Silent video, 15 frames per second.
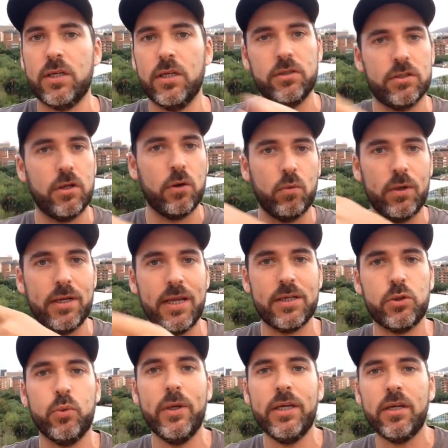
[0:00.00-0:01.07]
He could start one
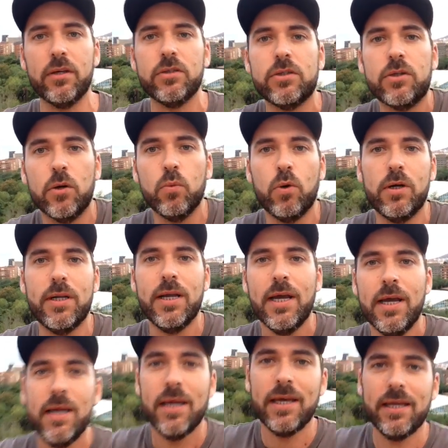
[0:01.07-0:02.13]
next week. He could start one
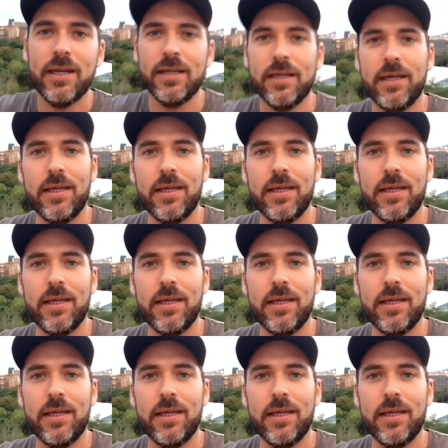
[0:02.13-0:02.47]
in